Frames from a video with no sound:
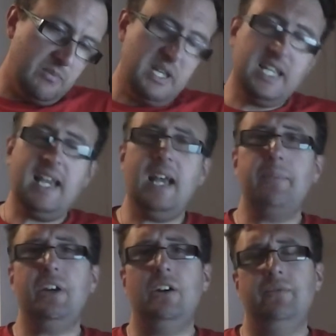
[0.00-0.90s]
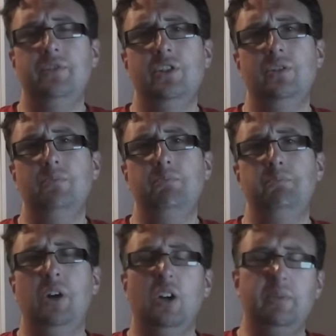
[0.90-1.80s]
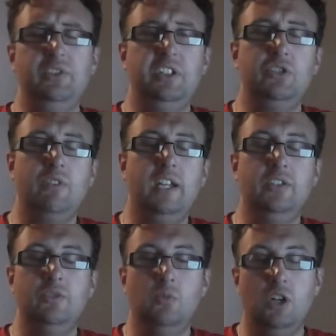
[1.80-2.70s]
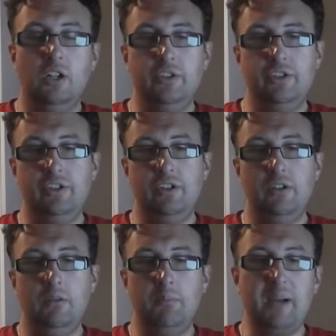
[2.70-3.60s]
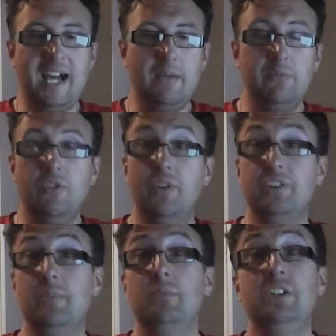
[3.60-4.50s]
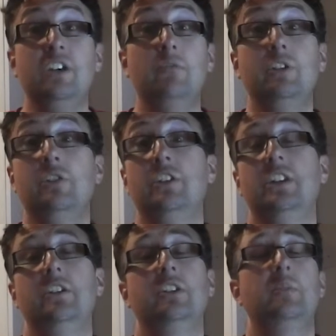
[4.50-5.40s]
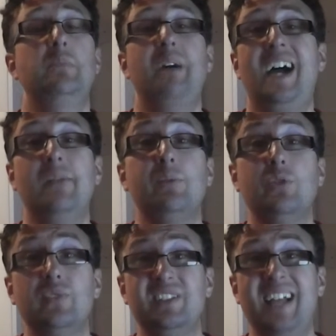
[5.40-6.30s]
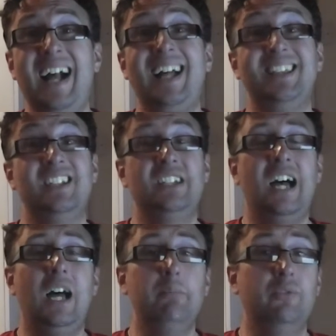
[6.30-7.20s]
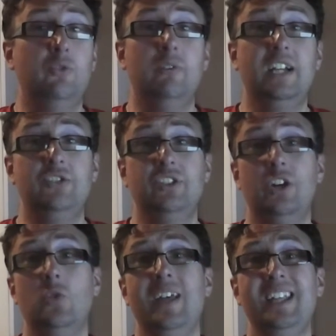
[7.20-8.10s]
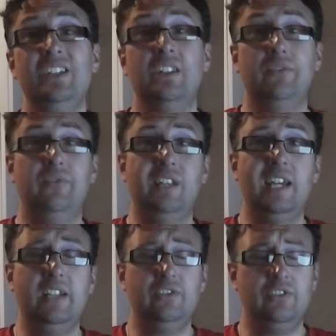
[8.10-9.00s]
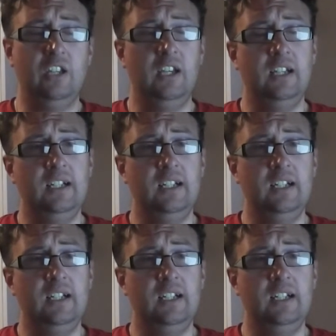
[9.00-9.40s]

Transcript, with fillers: to make a habit of not purposely trying to watch bad movies. I mean, we don't know that they're going to be bad movies at the time before we actually go into the flicks.